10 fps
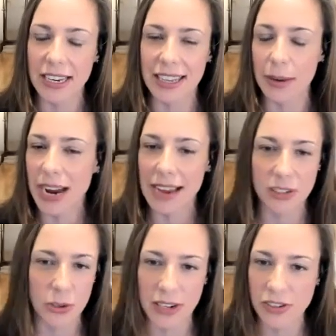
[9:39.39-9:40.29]
and they were
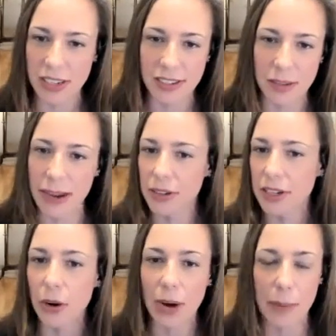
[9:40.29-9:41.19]
asked questions about,
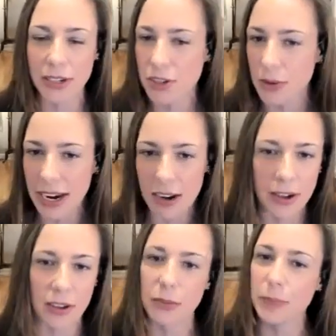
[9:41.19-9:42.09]
how much do you care
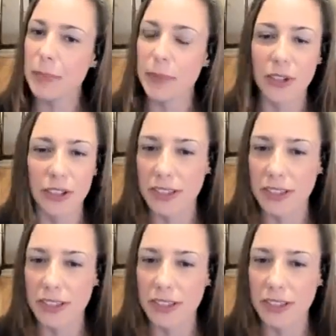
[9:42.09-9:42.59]
about other people,